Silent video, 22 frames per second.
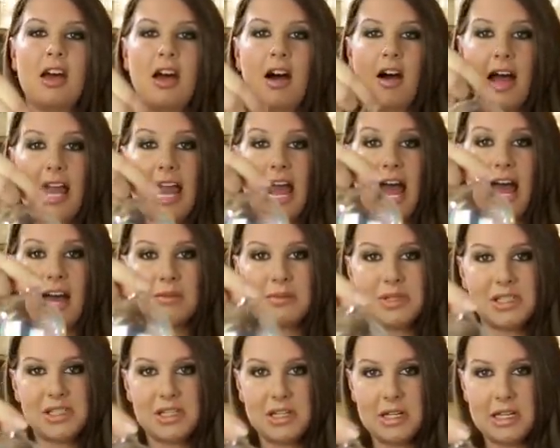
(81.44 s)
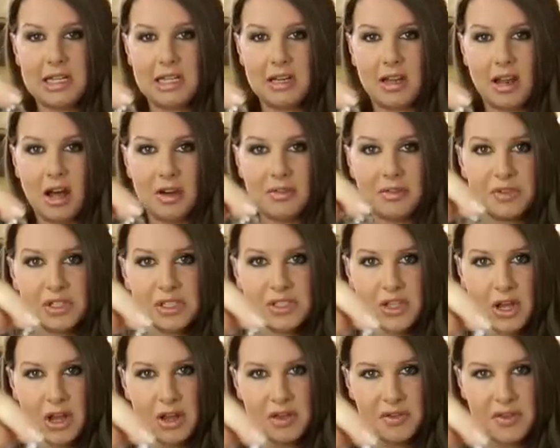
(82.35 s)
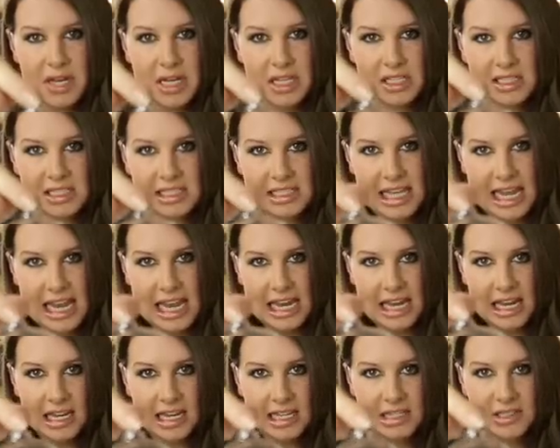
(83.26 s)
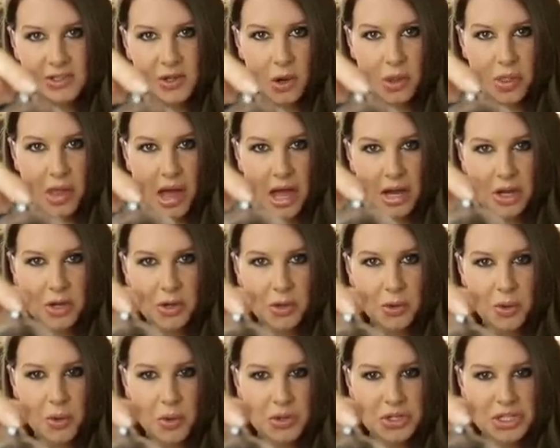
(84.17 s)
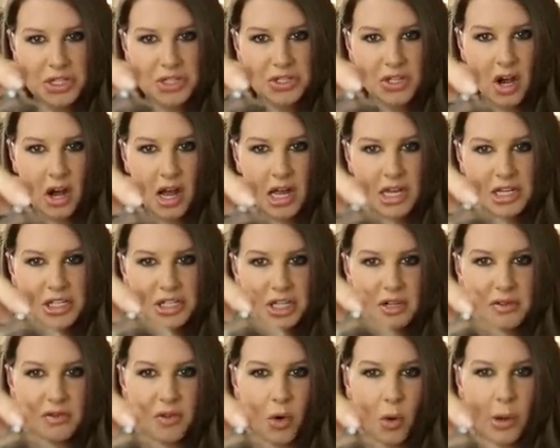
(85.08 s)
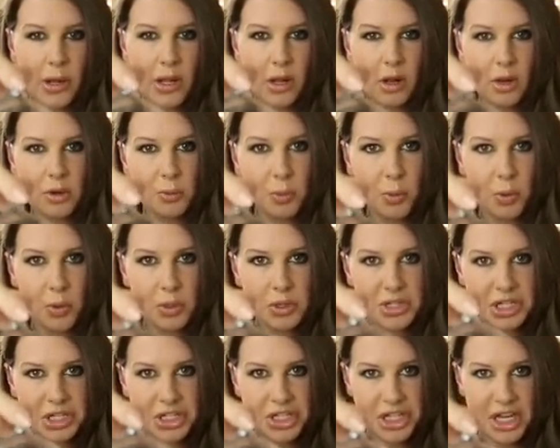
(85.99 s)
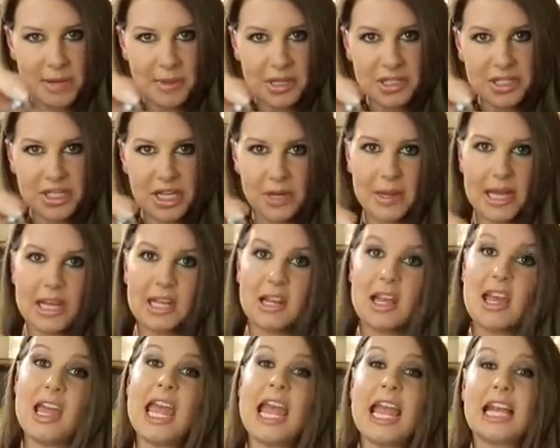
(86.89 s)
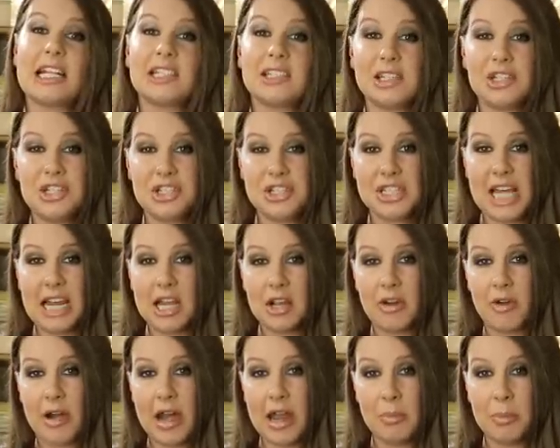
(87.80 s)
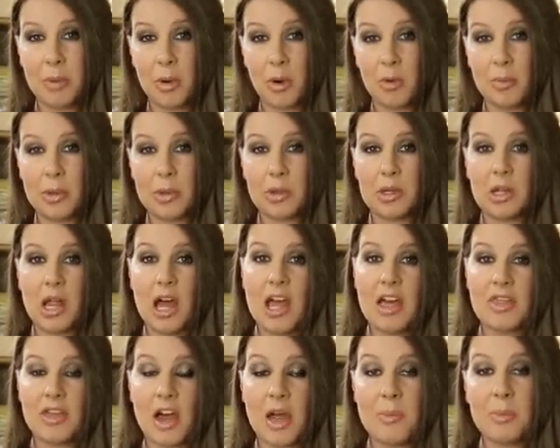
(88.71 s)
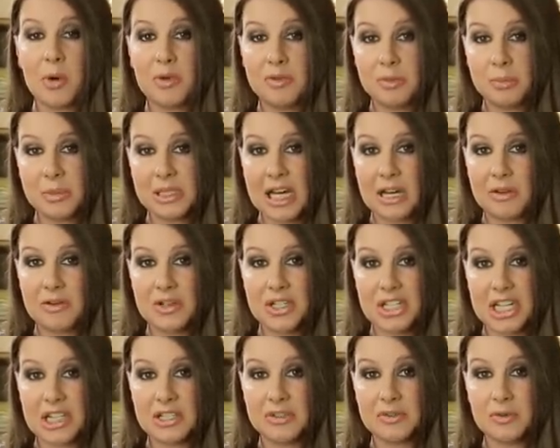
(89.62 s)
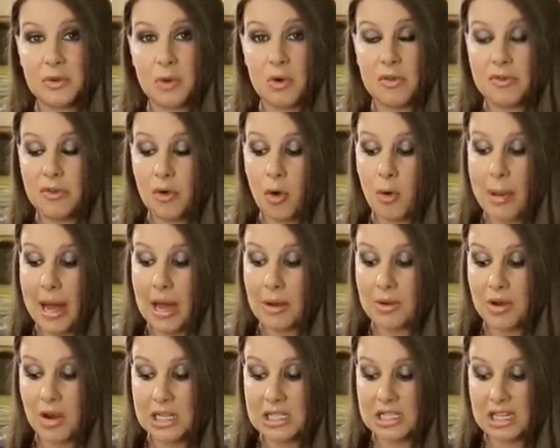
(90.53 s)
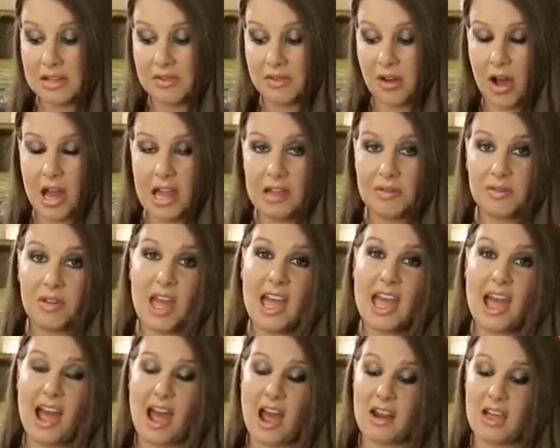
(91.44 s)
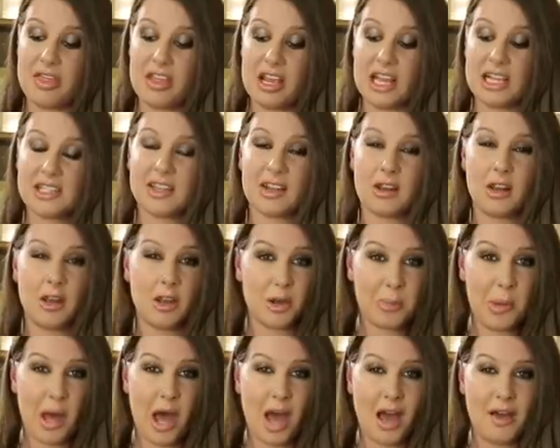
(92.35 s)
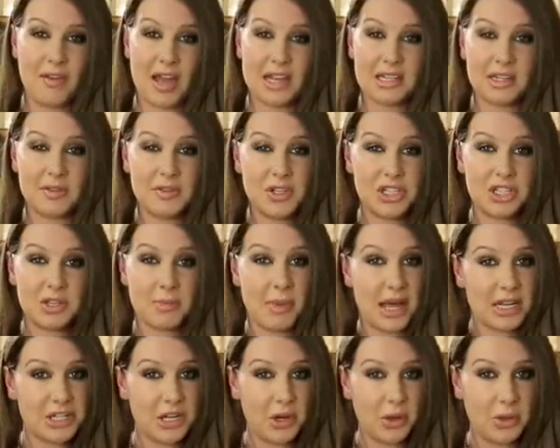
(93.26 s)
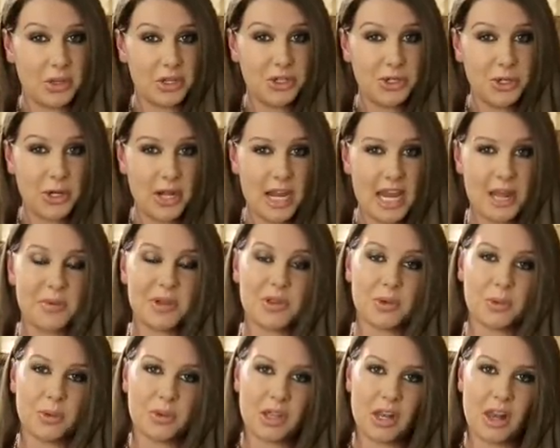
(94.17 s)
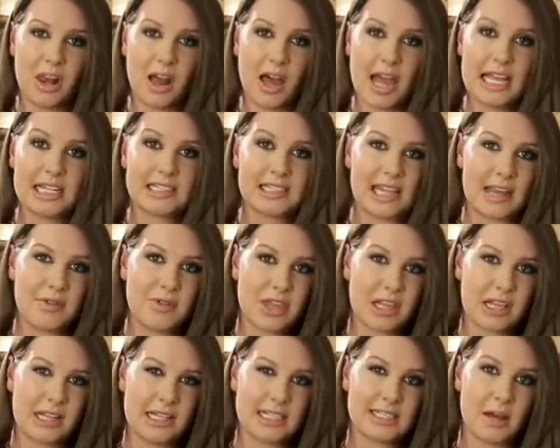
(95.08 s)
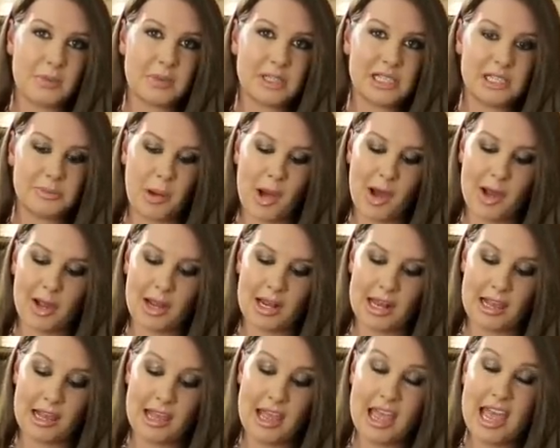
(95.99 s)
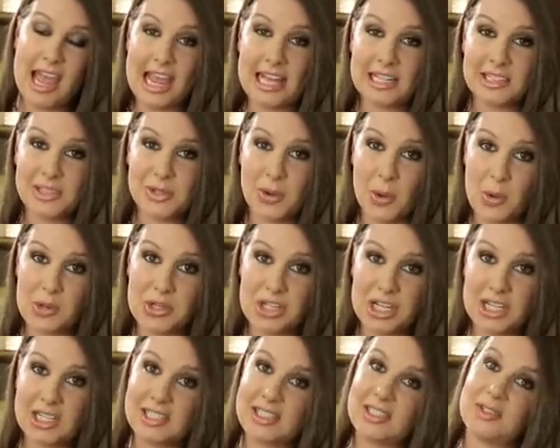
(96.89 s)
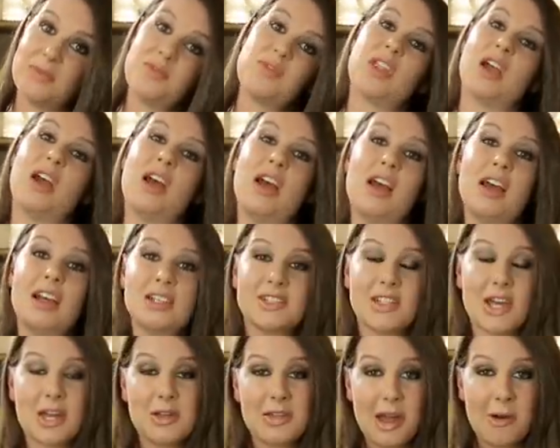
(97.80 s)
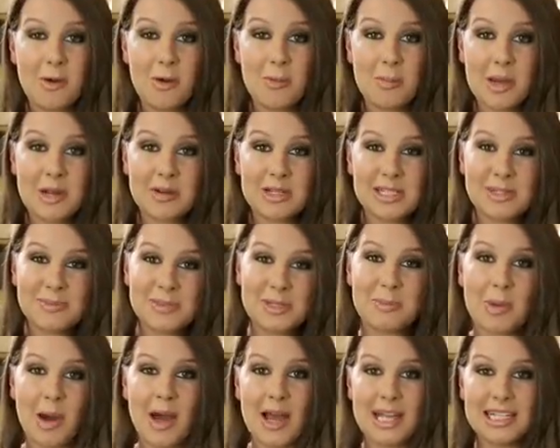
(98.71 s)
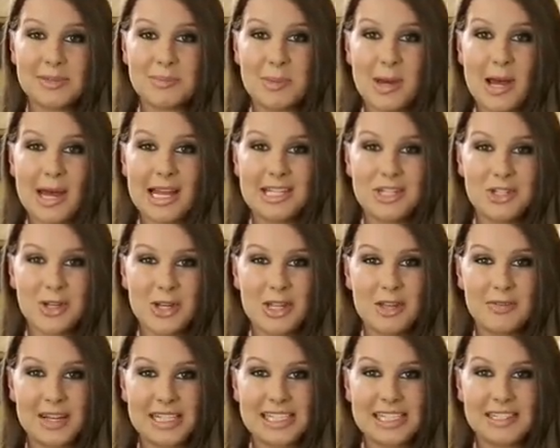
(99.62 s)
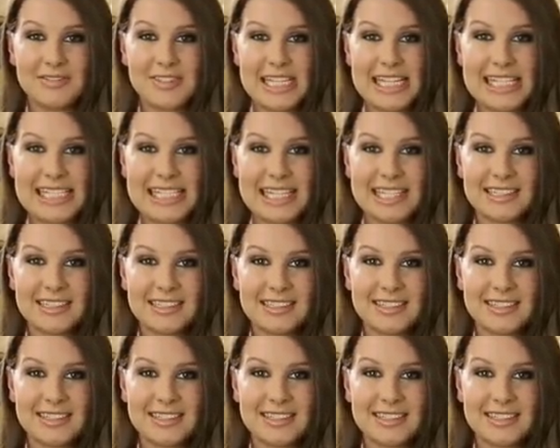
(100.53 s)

I absolutely love. So if you can see, it's got that gorgeous kind of oil on water shimmer to it. It's the Gisela Graham bauble that I bought from Selfridges for £4.95 and I think it's gonna look perfect. If you just imagine it on the tree with all the lights, everything lit up and sparkling, it's gorgeous. So they're all my Christmas buys, but enjoy the festive season.